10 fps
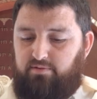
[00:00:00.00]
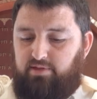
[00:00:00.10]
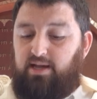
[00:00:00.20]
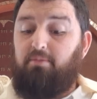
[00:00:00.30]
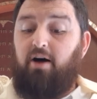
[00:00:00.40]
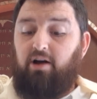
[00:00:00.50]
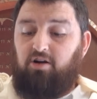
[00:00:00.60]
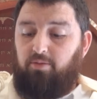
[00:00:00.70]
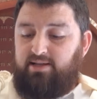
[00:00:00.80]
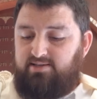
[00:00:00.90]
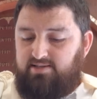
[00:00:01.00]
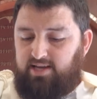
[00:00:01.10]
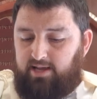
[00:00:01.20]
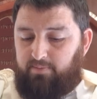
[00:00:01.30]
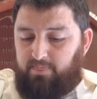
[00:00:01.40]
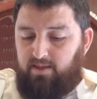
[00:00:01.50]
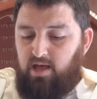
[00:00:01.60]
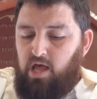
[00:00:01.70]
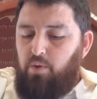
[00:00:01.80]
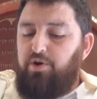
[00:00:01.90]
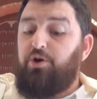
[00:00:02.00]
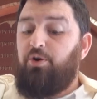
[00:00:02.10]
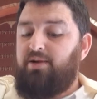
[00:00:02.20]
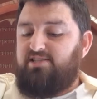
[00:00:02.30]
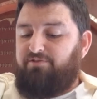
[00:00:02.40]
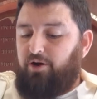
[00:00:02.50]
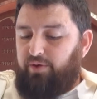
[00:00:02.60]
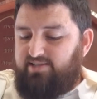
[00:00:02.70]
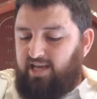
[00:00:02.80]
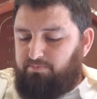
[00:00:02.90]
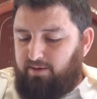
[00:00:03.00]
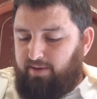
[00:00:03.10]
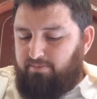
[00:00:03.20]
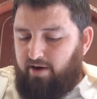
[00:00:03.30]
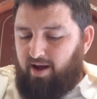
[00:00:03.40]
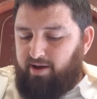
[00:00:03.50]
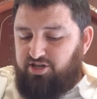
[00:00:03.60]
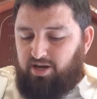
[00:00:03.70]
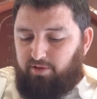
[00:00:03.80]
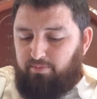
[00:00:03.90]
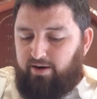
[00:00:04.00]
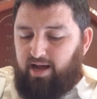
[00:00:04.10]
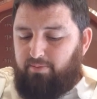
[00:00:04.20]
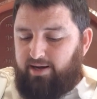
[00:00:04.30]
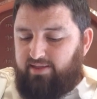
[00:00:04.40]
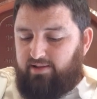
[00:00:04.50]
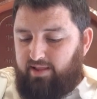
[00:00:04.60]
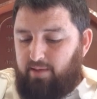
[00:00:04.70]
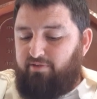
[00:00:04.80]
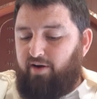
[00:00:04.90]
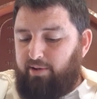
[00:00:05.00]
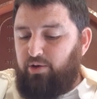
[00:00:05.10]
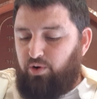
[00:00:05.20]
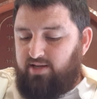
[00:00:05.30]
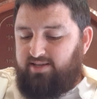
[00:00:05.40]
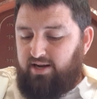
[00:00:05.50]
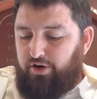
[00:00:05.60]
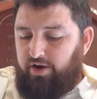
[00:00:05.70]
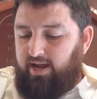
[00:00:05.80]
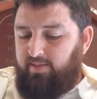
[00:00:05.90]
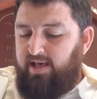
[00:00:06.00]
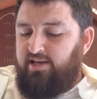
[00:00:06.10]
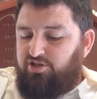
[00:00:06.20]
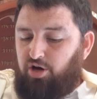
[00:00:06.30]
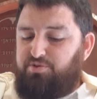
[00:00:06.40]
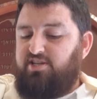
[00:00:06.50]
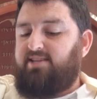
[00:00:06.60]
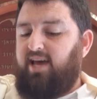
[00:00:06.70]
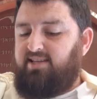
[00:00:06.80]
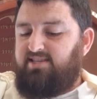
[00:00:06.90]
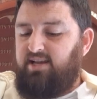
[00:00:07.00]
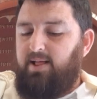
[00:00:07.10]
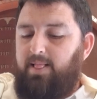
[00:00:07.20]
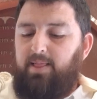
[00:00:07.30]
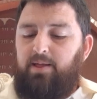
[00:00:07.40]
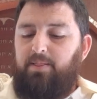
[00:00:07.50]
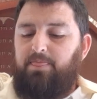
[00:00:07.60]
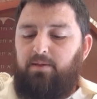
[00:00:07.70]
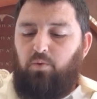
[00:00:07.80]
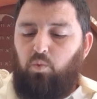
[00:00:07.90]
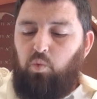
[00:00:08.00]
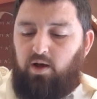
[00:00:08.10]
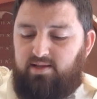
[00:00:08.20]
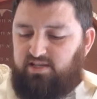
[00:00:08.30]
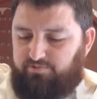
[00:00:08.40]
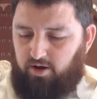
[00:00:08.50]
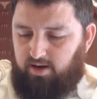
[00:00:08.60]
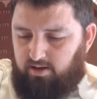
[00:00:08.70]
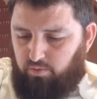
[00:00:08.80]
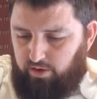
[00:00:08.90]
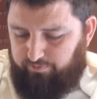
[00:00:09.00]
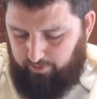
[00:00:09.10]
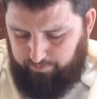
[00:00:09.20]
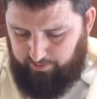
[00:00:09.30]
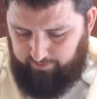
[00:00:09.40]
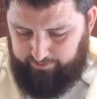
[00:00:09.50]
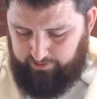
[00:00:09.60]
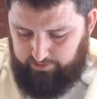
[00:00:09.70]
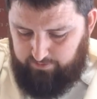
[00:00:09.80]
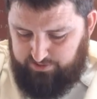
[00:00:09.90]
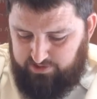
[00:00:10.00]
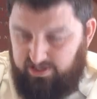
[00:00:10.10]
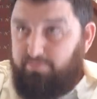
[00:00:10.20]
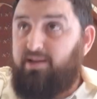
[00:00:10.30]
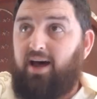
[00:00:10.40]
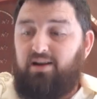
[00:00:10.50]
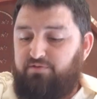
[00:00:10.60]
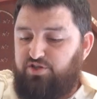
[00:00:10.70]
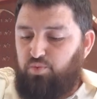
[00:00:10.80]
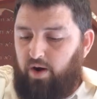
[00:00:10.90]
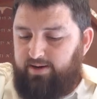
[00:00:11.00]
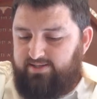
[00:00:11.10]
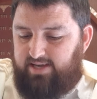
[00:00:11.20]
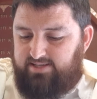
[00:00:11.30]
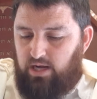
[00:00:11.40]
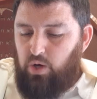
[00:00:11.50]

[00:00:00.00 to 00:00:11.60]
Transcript: The Gemara comments, saying, with whom does the following statement made by Rabbi Shemuel Bar Nachmani in the name of Rabbi Yonasan agree? Scripture states, this is a quote from Proverbs chapter 9, verse 1. It says,